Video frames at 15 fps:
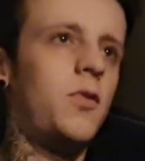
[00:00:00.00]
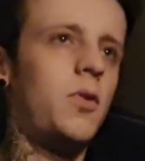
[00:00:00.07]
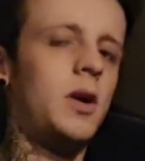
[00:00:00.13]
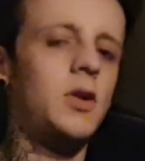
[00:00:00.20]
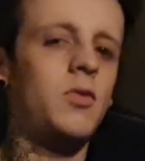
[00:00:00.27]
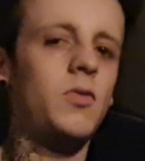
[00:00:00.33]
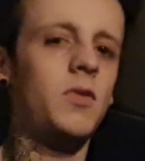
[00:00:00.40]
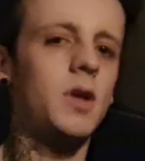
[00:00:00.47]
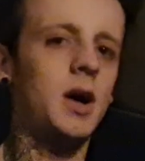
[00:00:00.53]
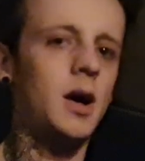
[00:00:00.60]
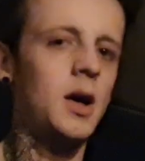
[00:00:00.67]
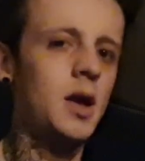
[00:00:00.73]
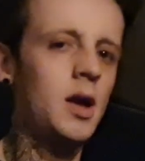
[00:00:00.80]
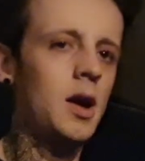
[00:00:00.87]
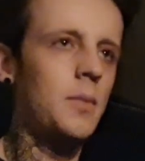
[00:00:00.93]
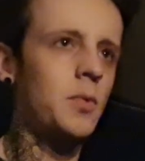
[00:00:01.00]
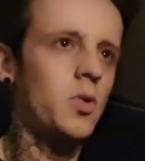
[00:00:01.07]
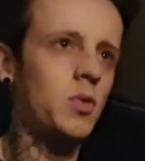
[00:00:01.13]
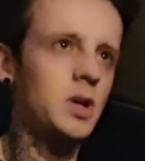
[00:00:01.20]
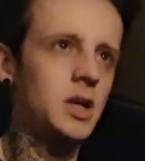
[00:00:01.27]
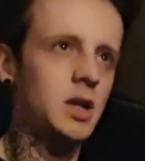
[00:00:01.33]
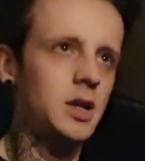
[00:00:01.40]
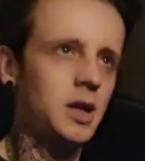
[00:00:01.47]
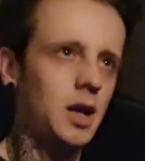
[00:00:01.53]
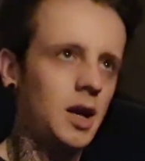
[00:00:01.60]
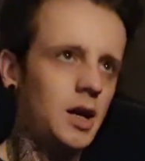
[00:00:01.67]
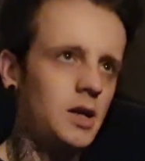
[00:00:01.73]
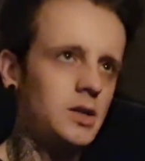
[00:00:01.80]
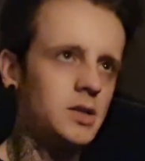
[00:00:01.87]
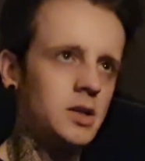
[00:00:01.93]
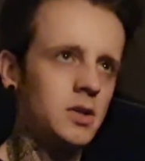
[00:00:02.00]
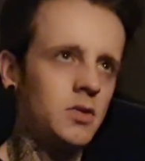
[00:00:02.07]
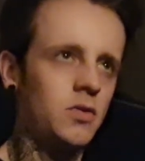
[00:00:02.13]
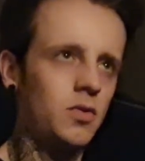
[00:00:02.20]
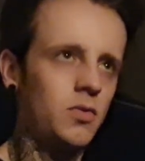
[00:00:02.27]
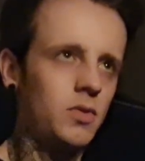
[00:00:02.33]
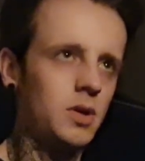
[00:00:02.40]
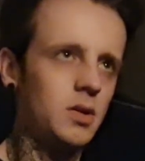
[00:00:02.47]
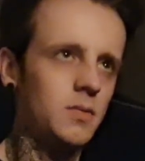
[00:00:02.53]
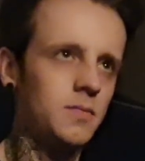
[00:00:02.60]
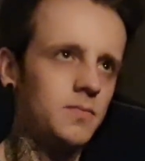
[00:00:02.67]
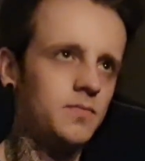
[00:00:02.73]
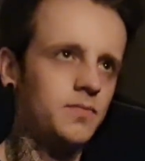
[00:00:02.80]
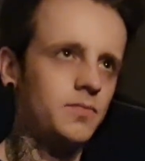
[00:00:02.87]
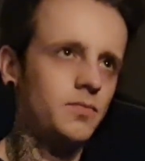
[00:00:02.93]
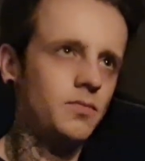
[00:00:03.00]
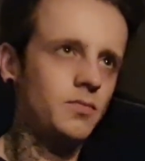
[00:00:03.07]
Before I do that, I'm going to gaze into it.